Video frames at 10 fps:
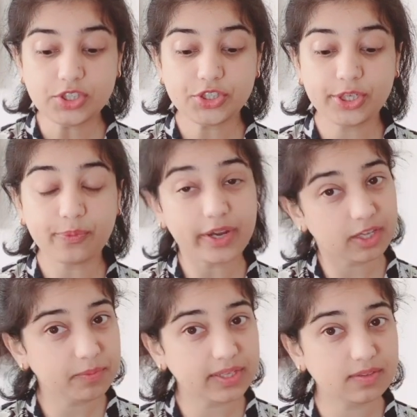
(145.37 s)
she
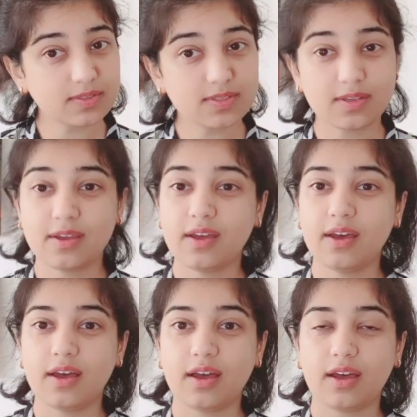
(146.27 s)
recommends
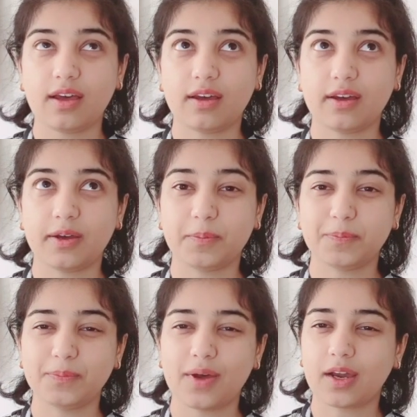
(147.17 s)

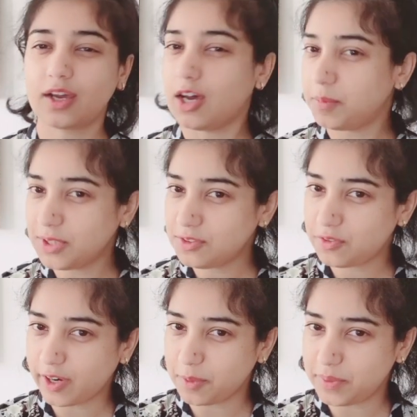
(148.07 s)
um, a couple
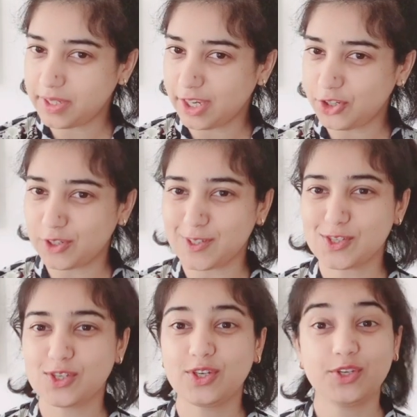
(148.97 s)
of
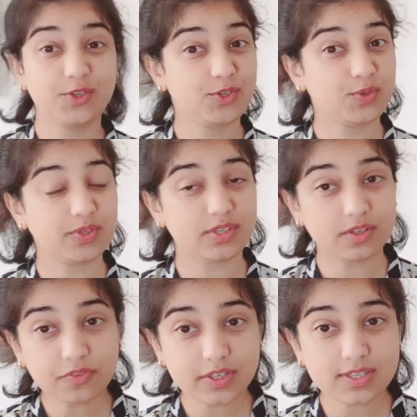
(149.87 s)
recommendations to a
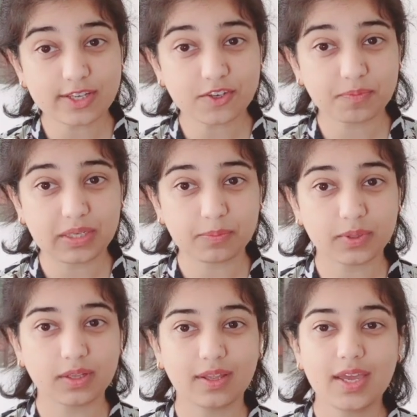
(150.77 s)
different set of
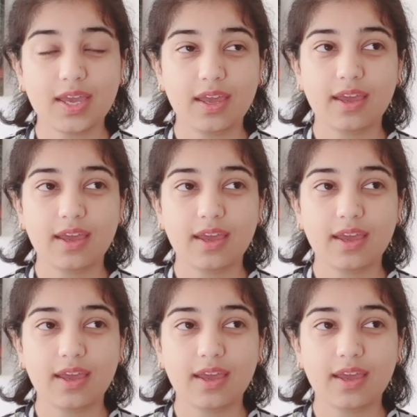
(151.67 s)
people